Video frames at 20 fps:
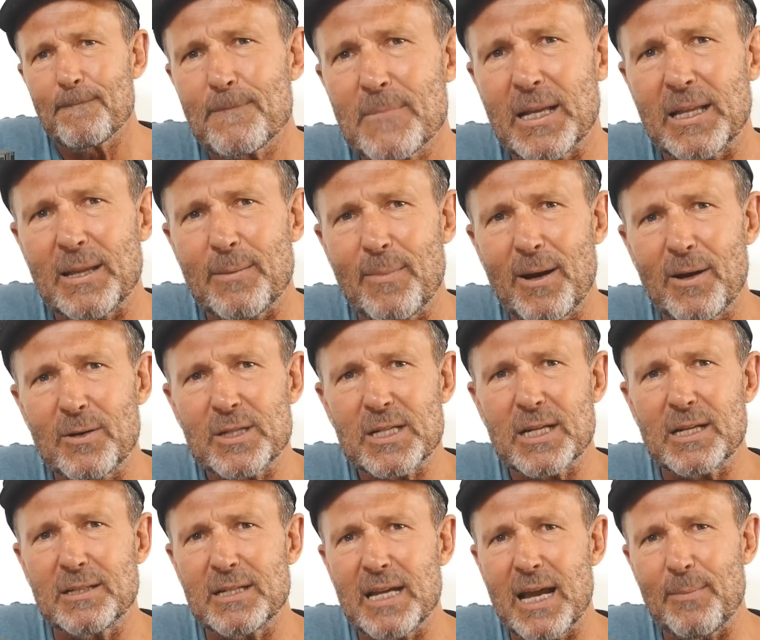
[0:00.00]
and the
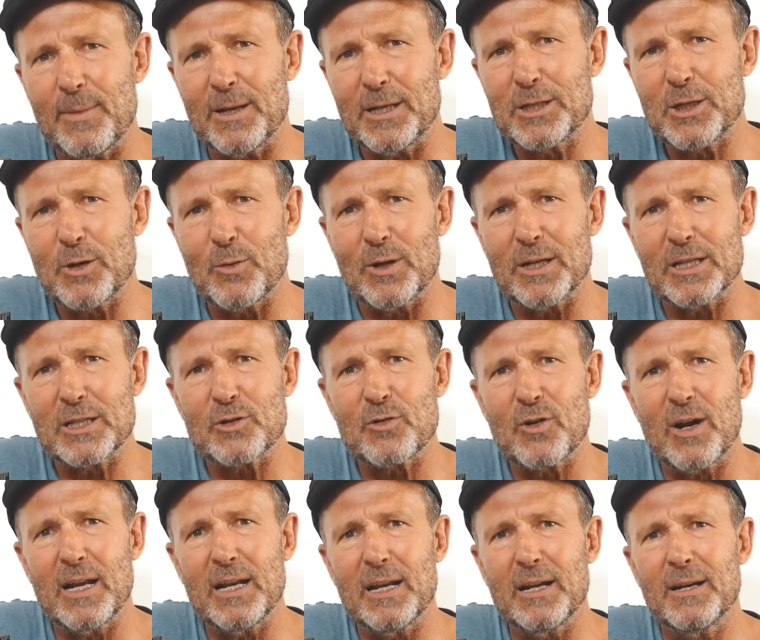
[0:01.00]
most damage to an
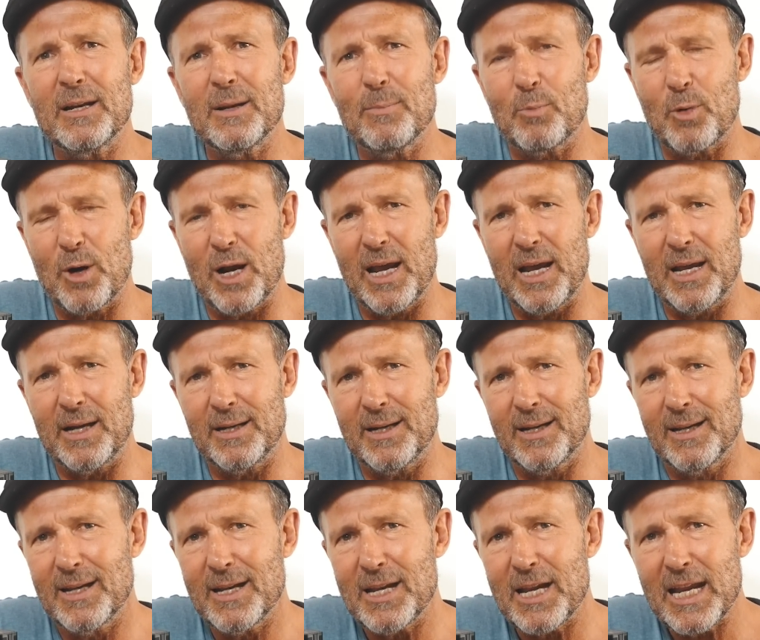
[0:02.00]
Australian brand
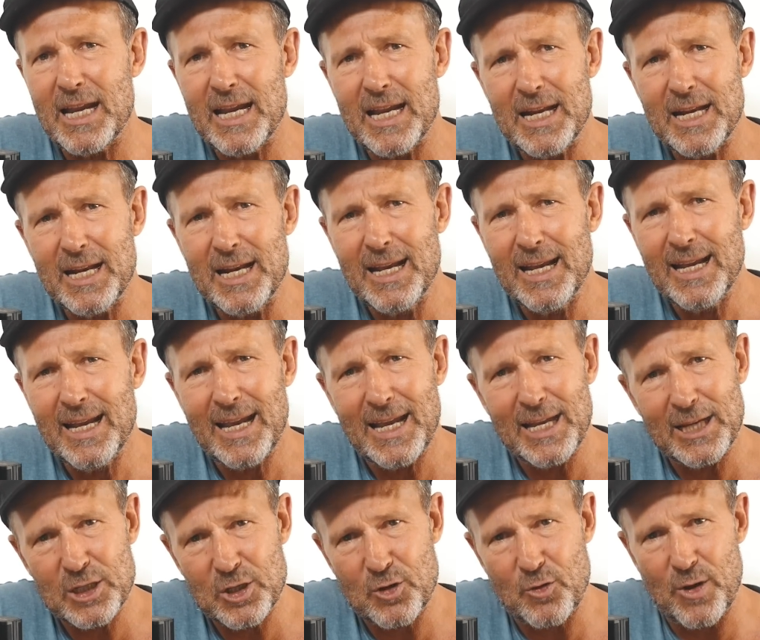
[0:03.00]
in
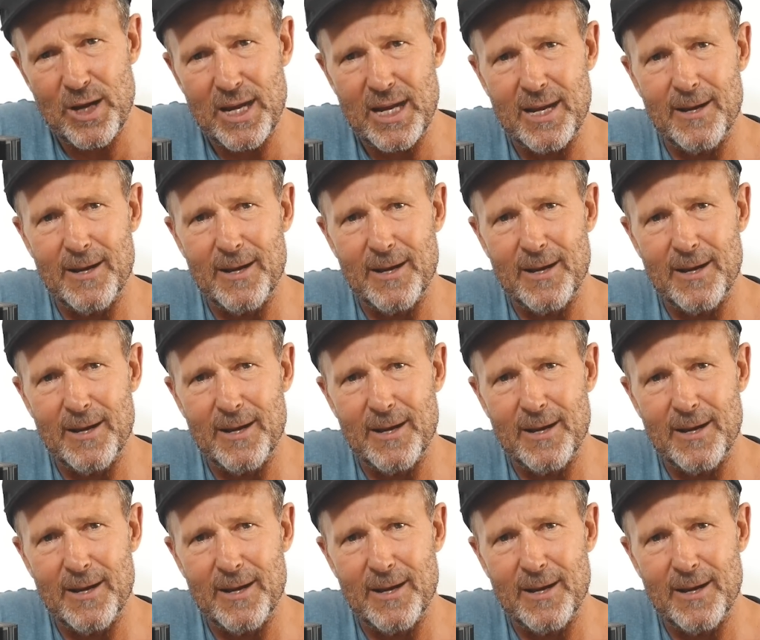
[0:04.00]
history.